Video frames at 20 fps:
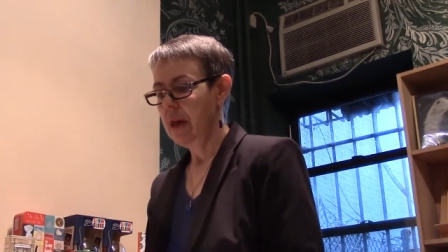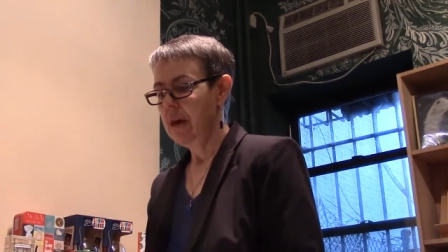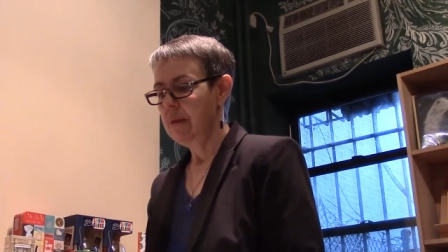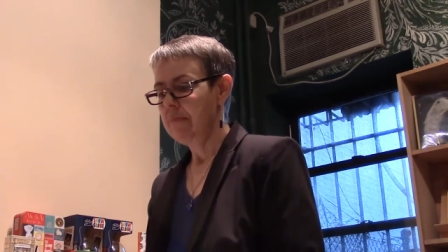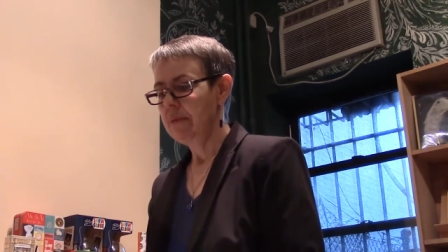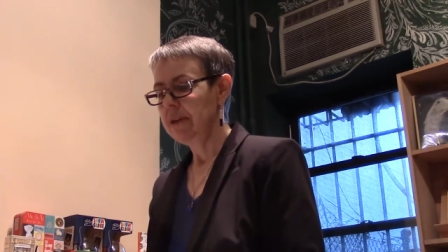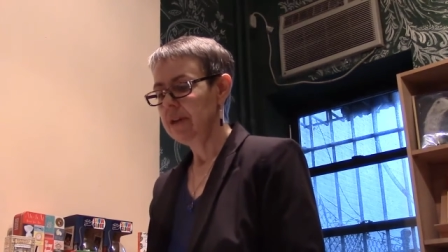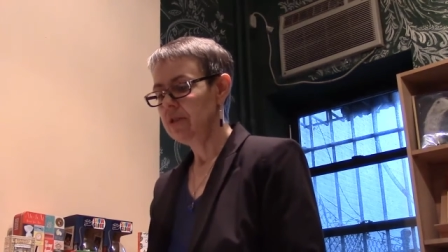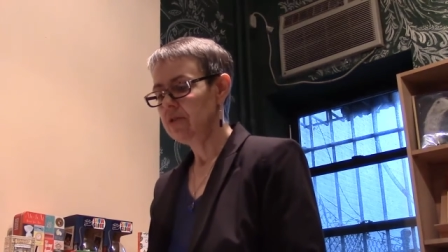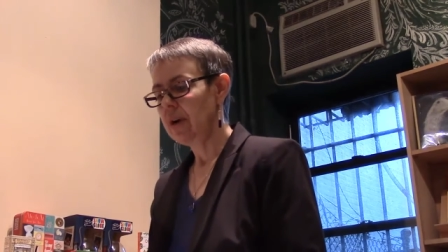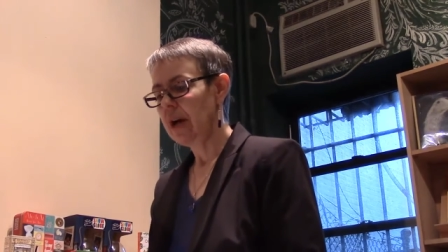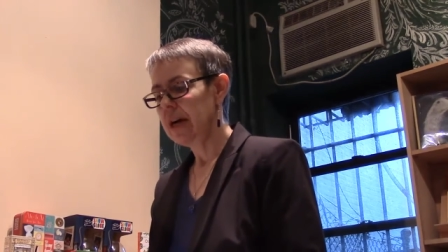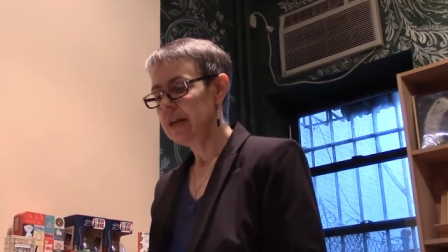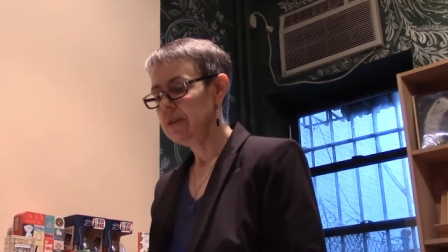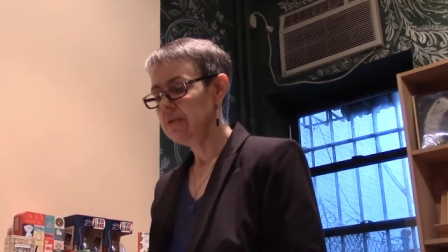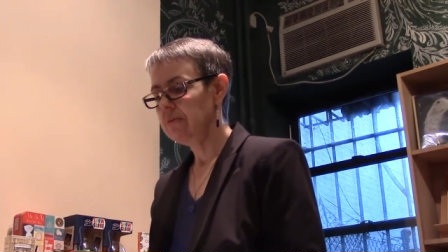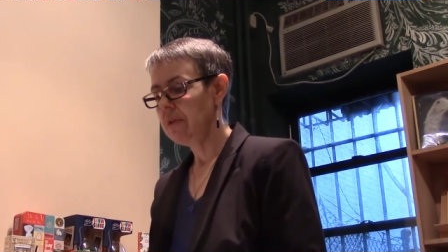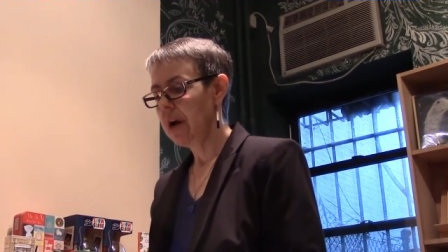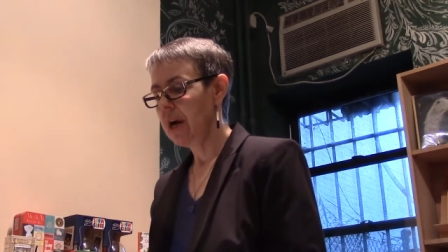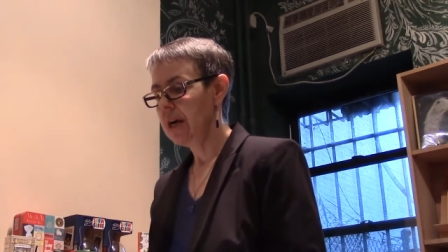But he tried
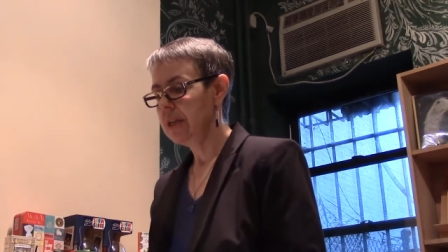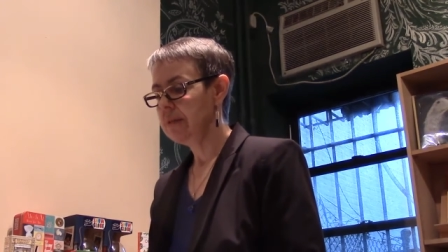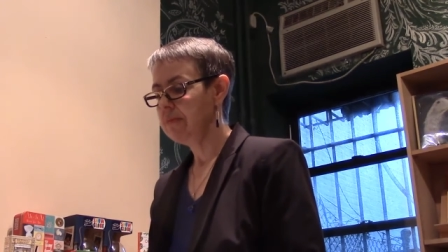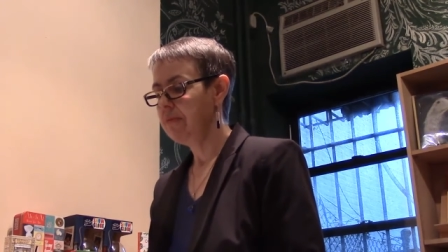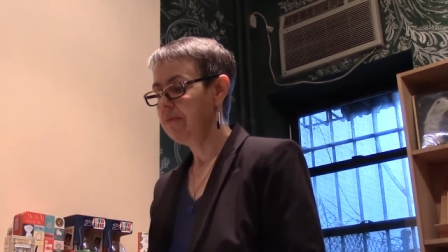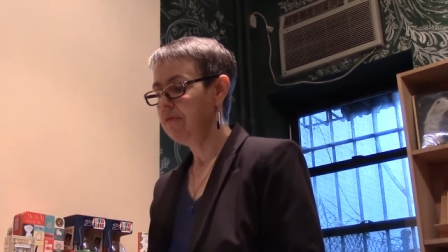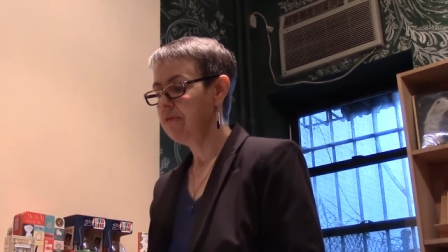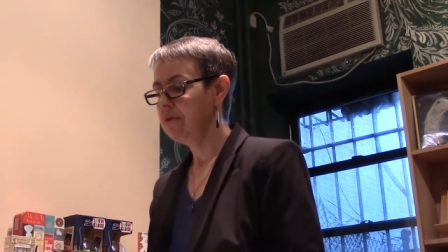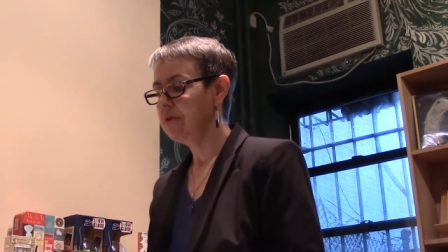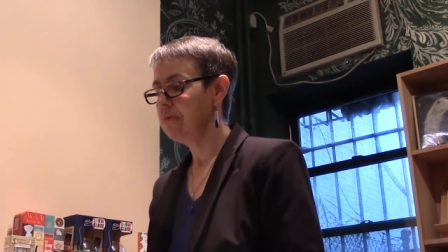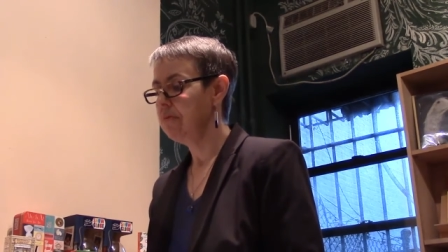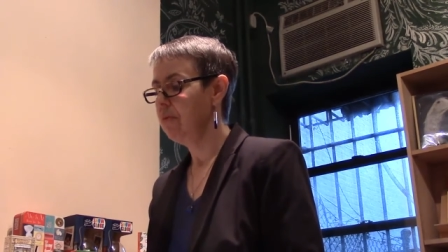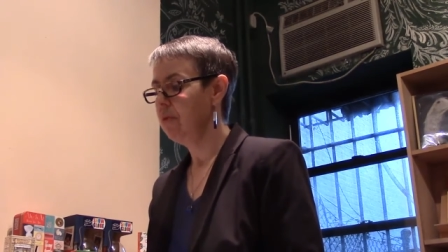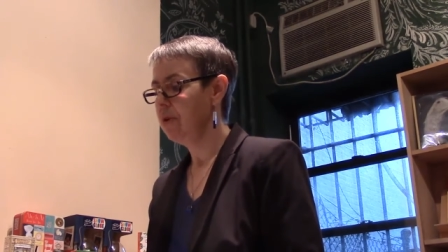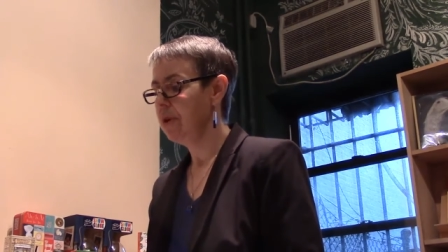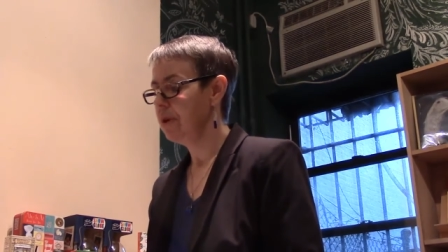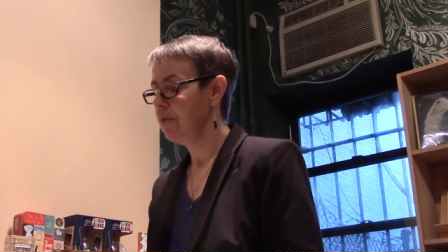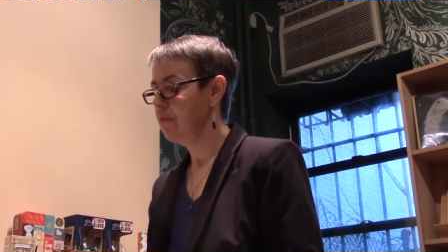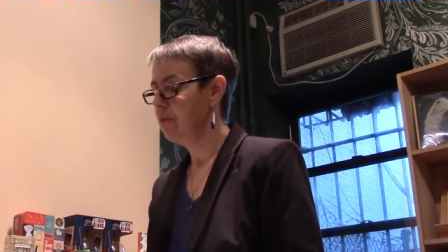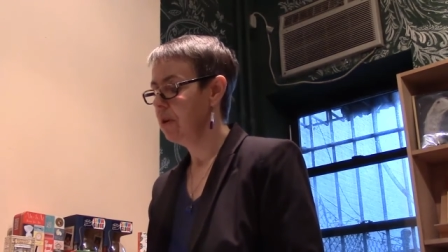to rise before the
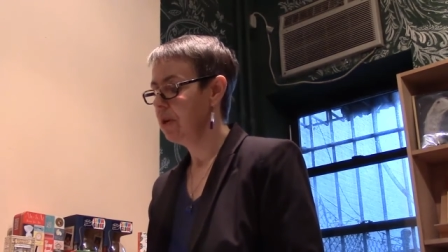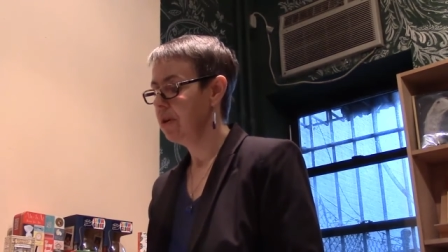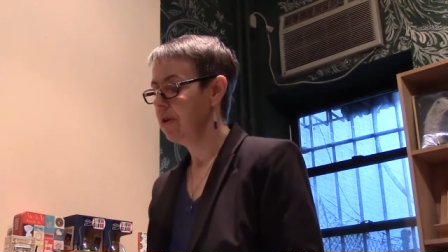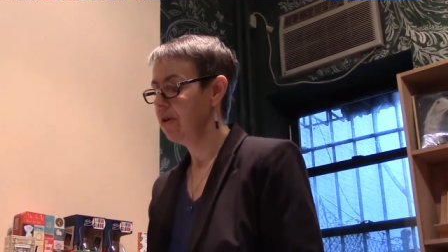morning work